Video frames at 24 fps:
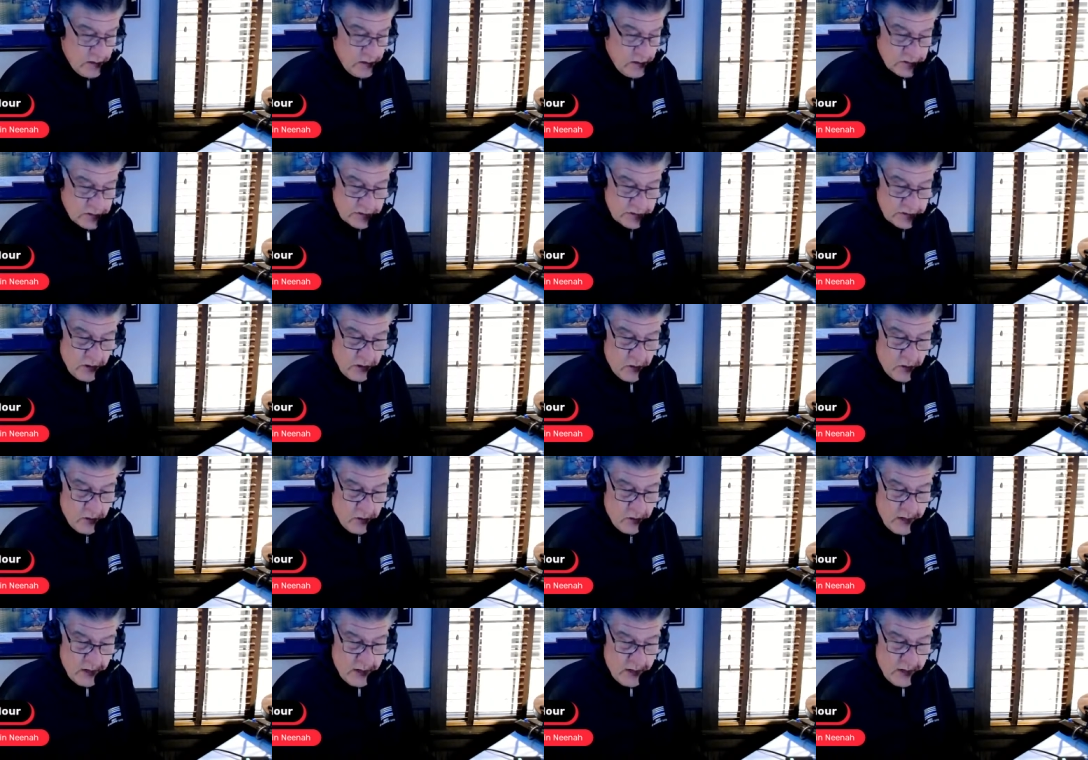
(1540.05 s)

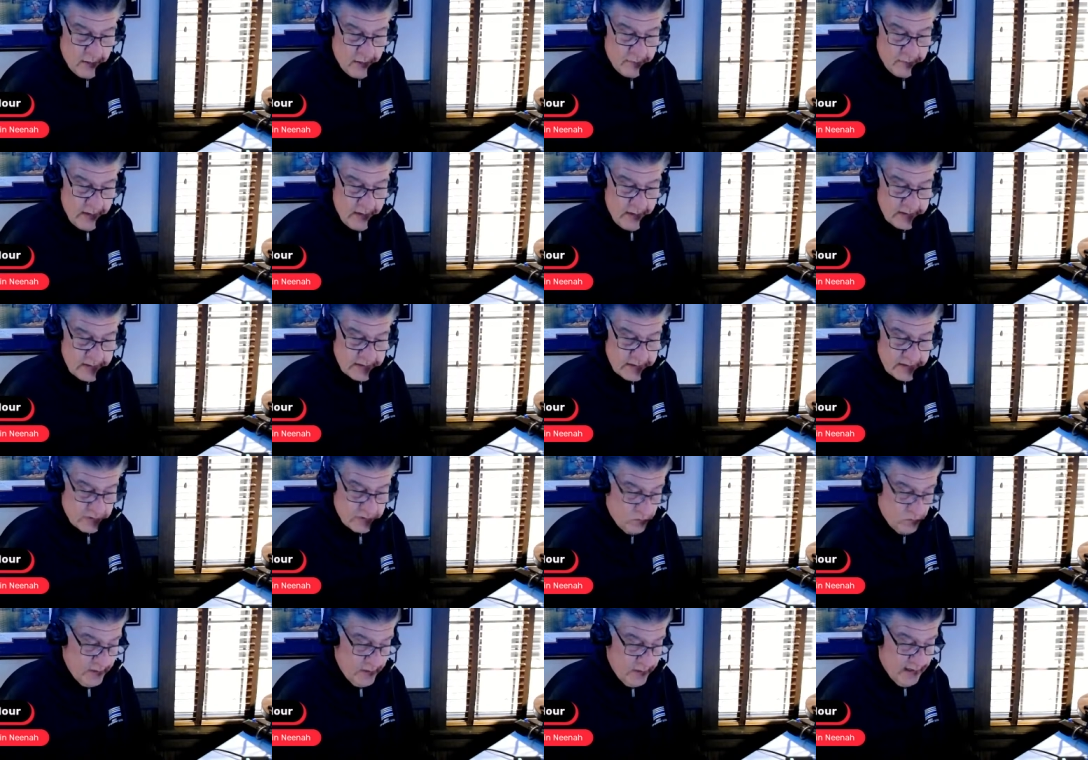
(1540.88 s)
So it
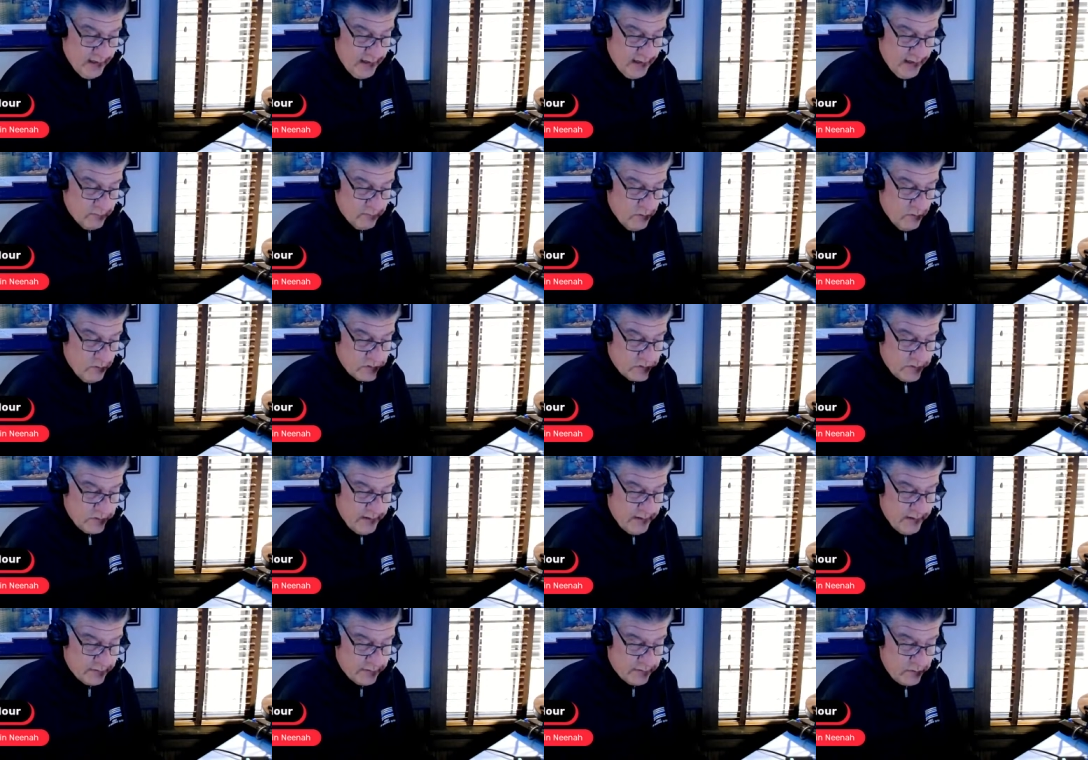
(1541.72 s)
says, what do you like most
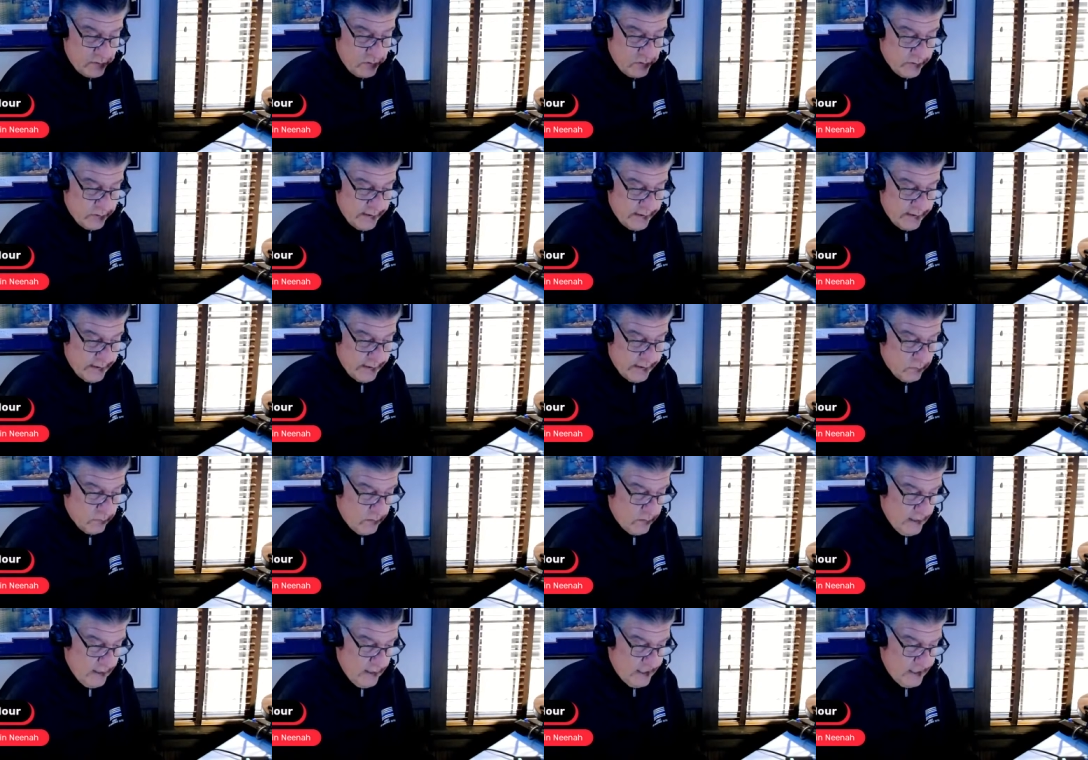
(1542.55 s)
about the new gig?
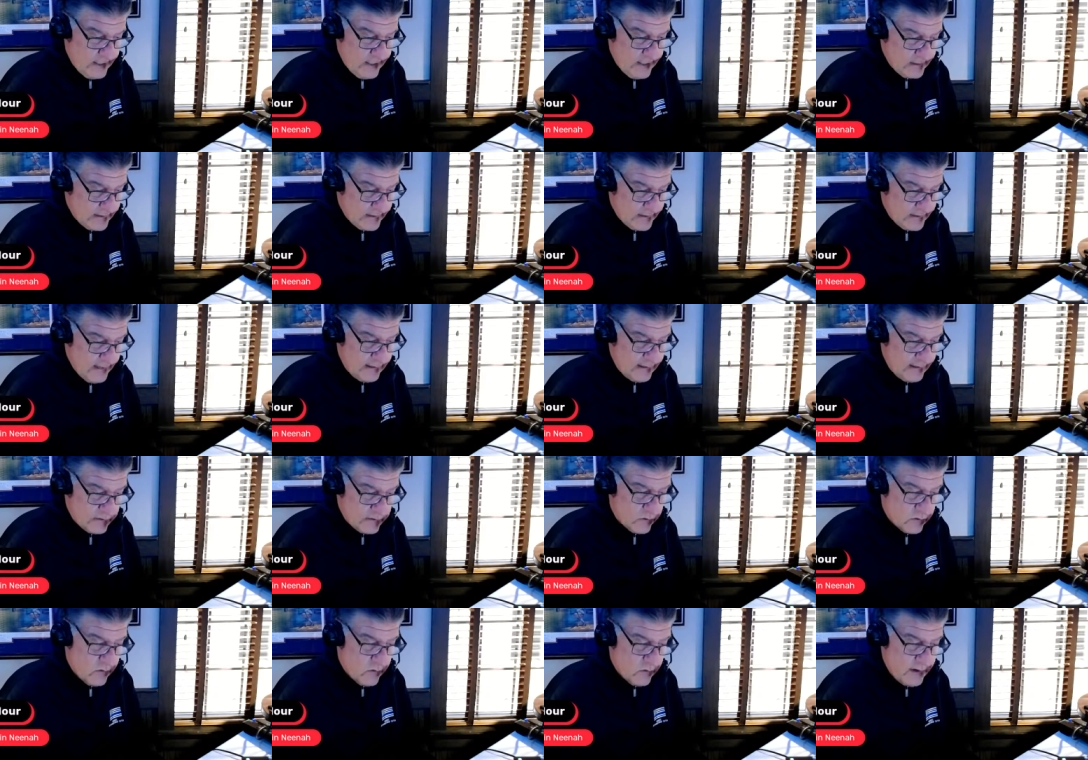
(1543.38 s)
God, that's
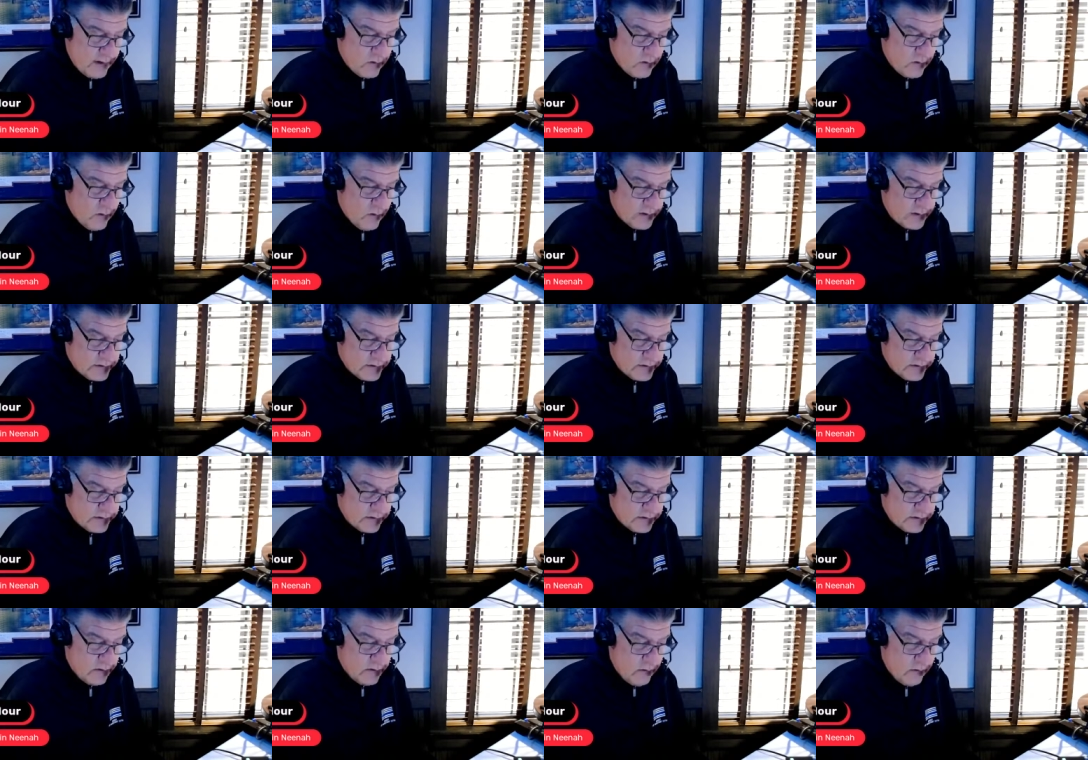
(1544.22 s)
a great question.
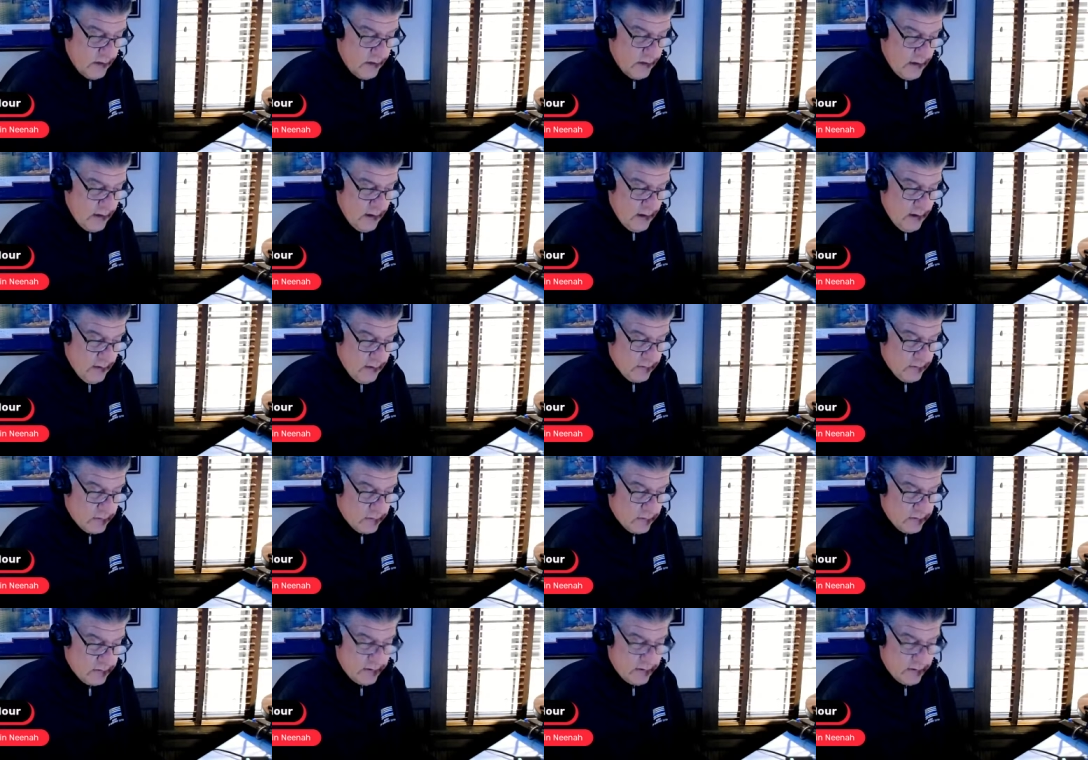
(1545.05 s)
So
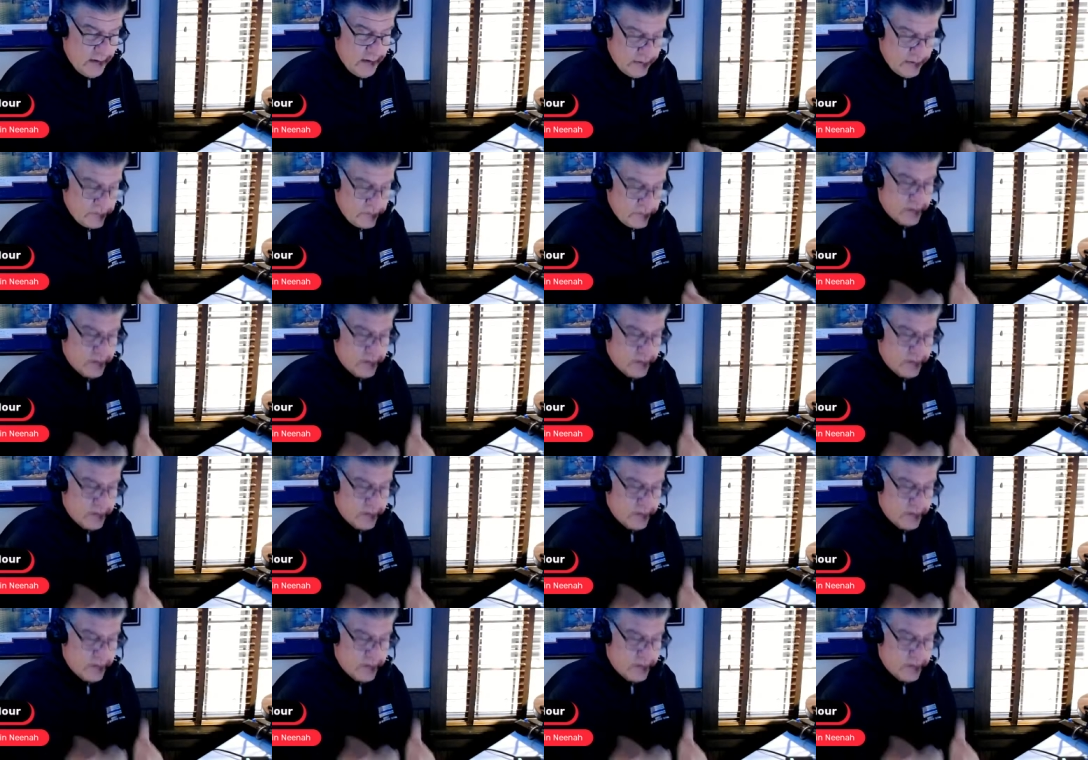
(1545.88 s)
as you can